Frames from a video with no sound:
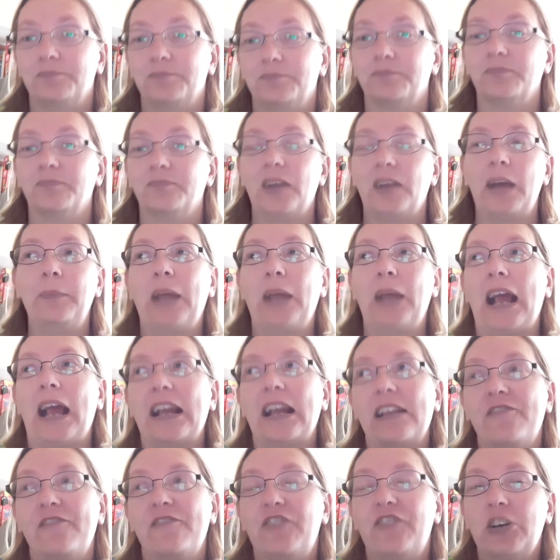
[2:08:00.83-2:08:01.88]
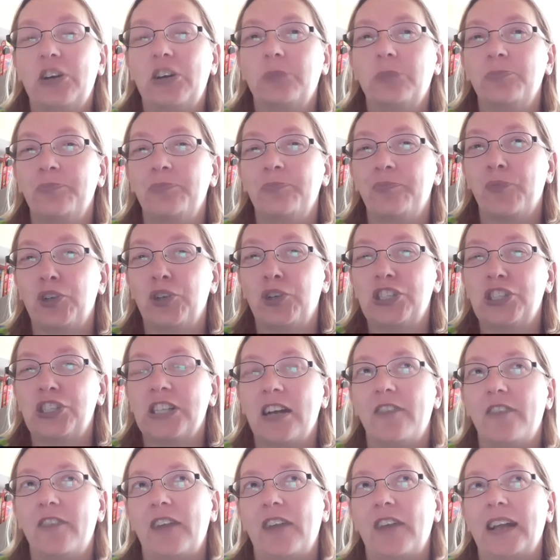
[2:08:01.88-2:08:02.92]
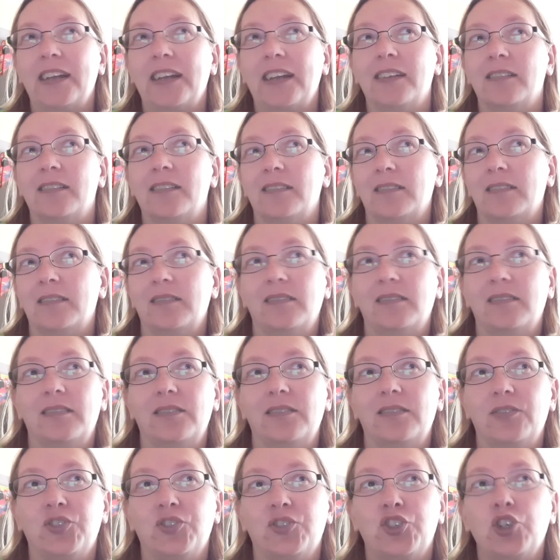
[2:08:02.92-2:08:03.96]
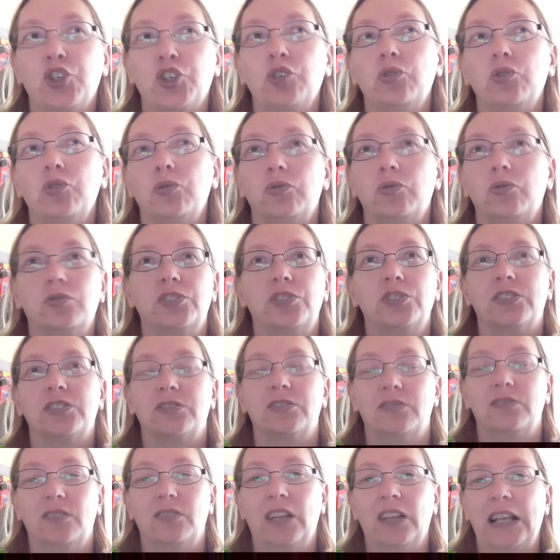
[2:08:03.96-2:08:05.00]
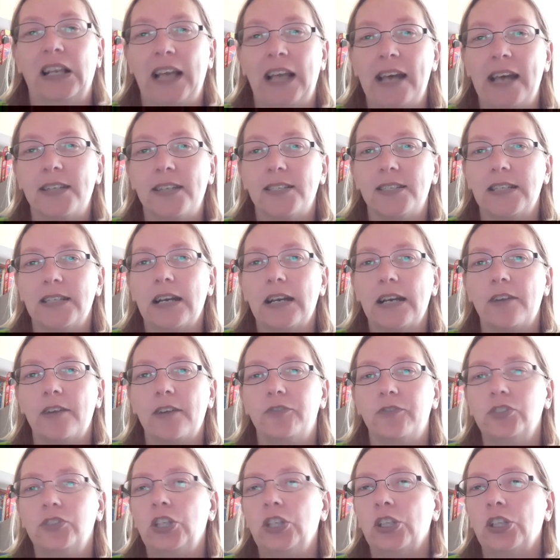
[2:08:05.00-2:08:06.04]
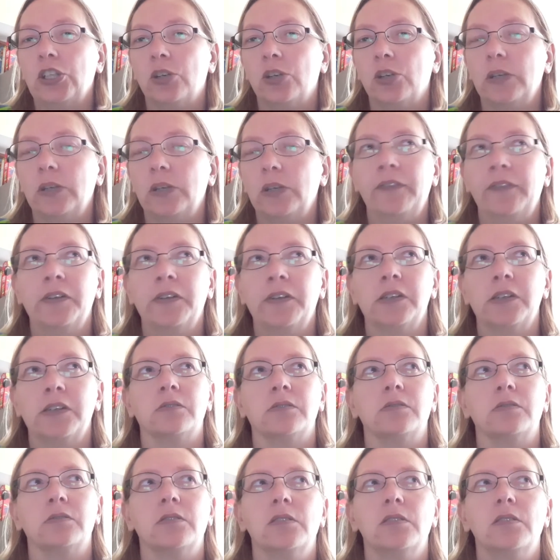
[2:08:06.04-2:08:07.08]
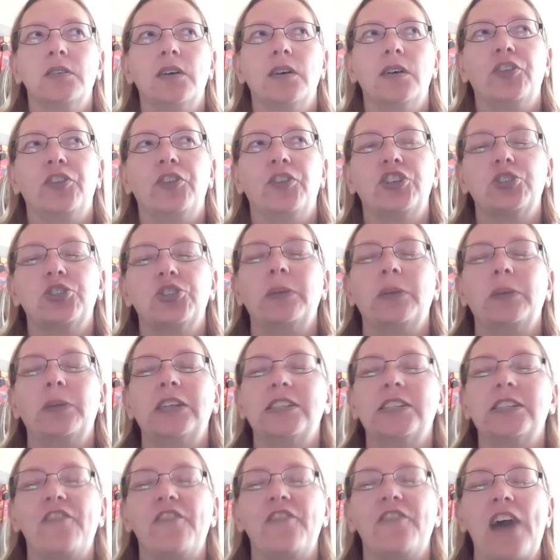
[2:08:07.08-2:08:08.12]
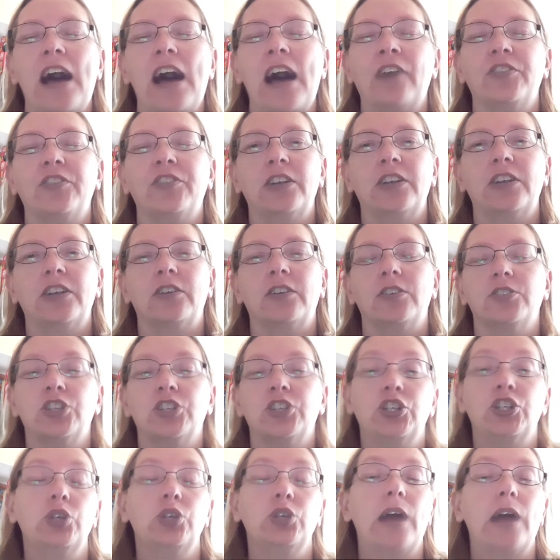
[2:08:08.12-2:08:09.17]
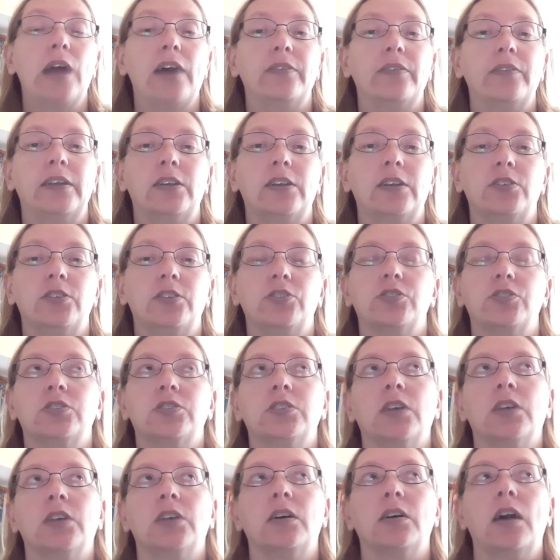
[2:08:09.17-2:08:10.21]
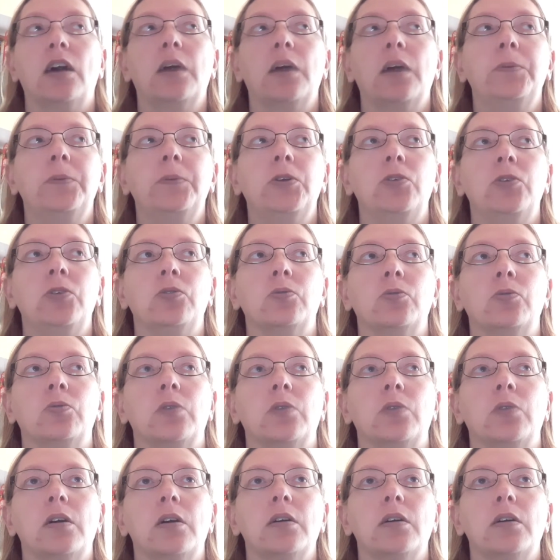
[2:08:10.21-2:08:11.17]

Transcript: I mean, I can film more stuff. I can do just a lot of stuff. Even there's so many stuff out there to do down there to help with